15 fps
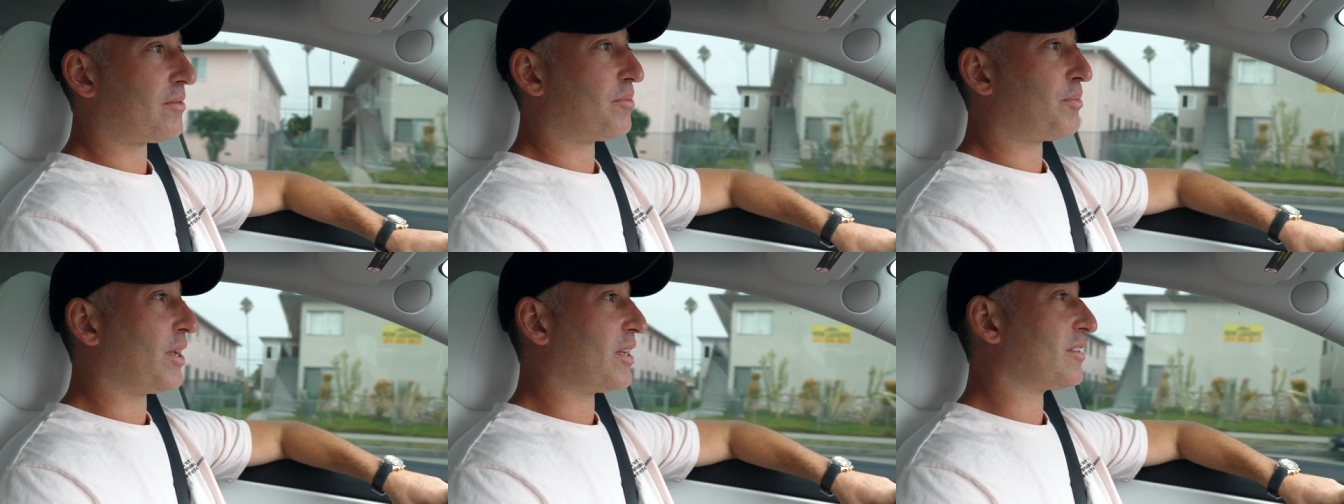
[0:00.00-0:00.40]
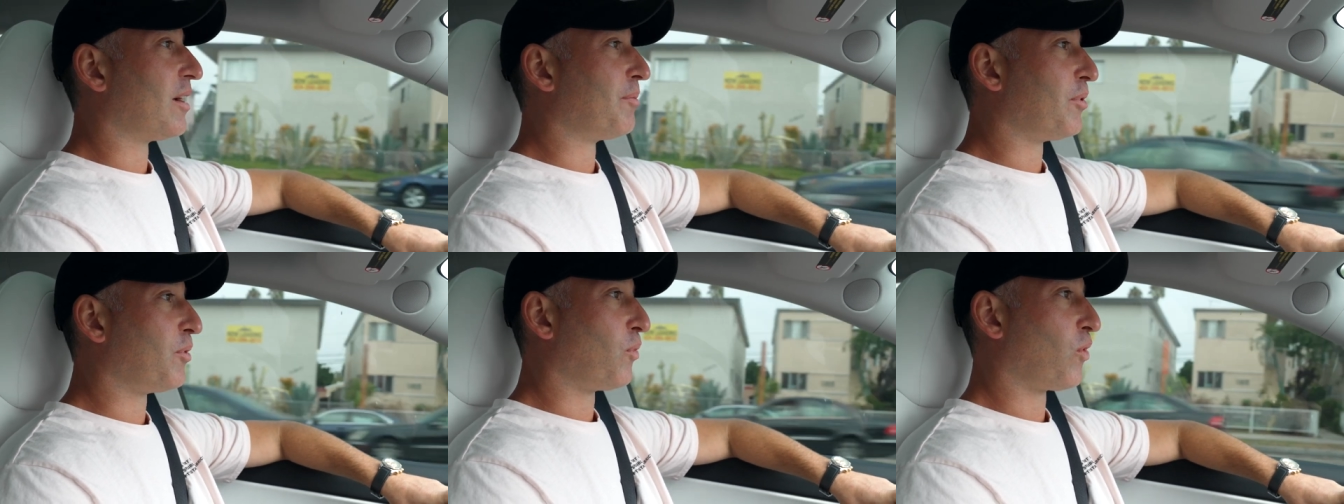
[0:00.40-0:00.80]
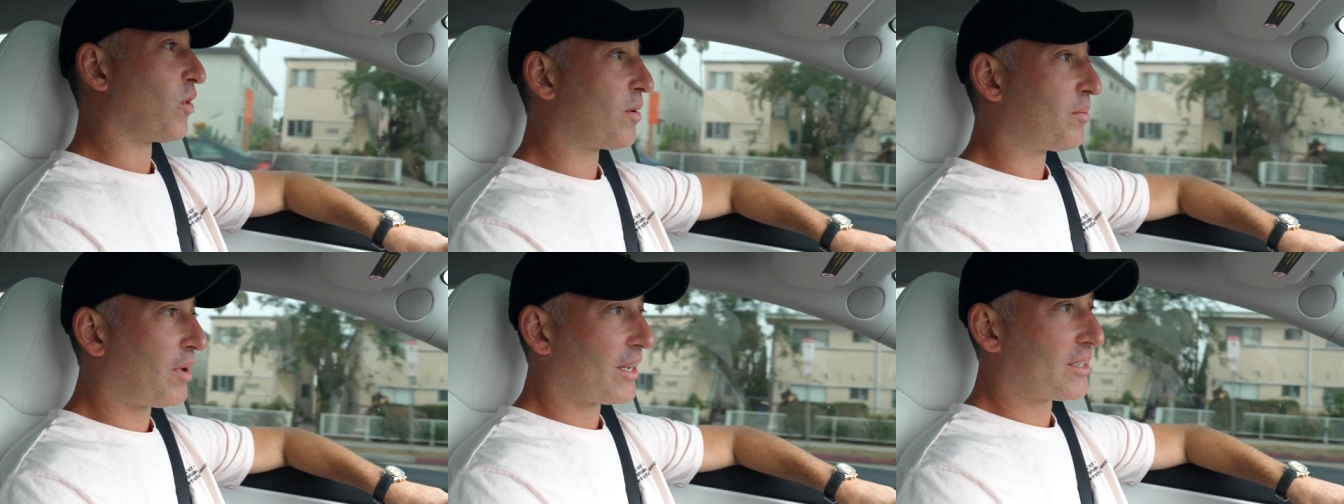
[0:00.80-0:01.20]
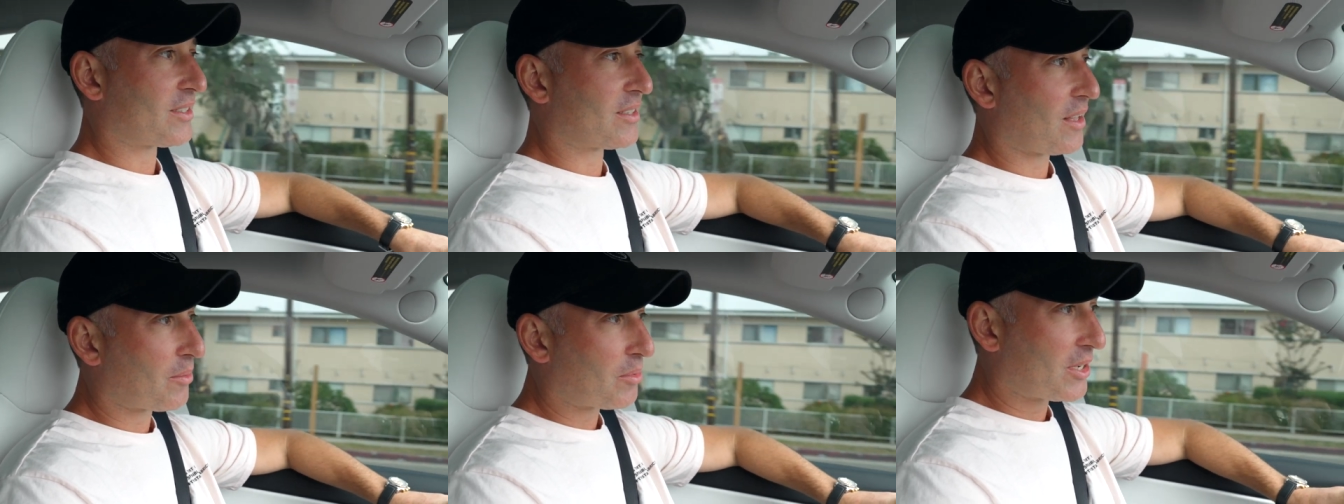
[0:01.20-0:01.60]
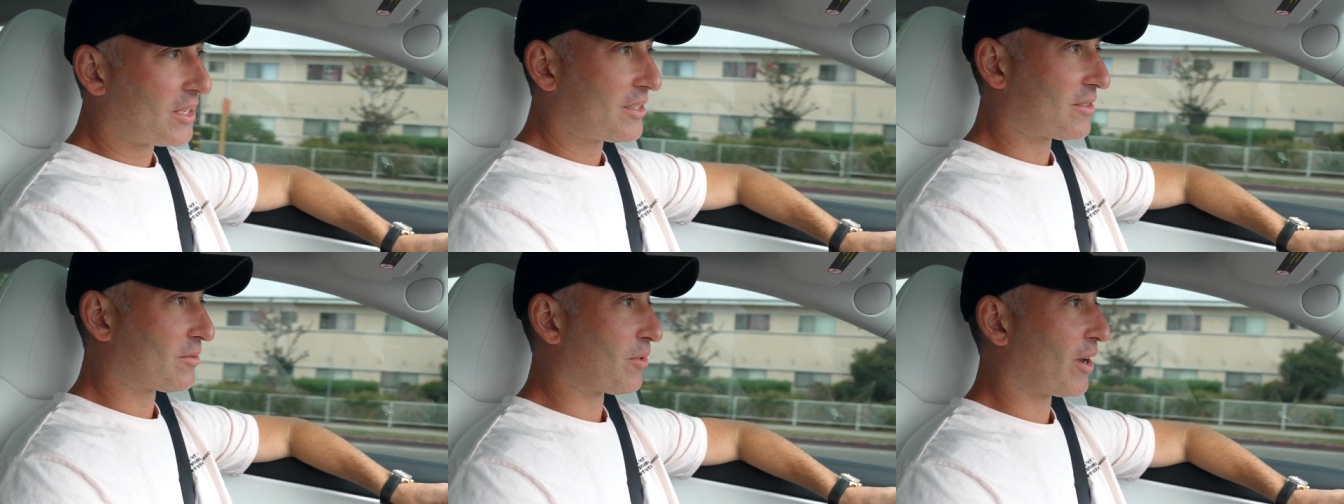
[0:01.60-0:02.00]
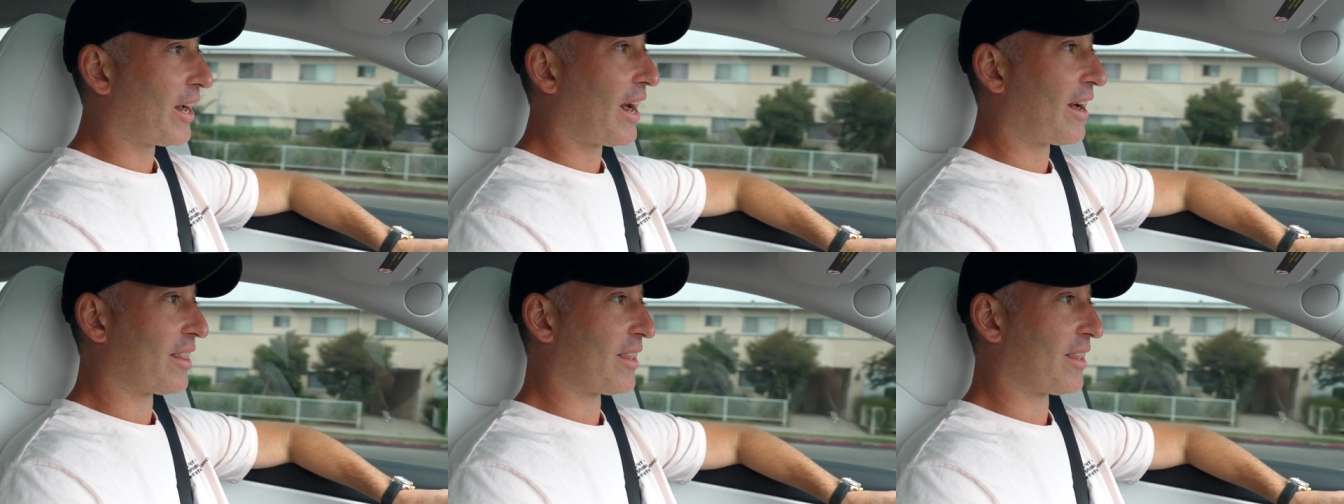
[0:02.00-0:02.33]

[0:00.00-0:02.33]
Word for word: picked up and worn by celebrities right out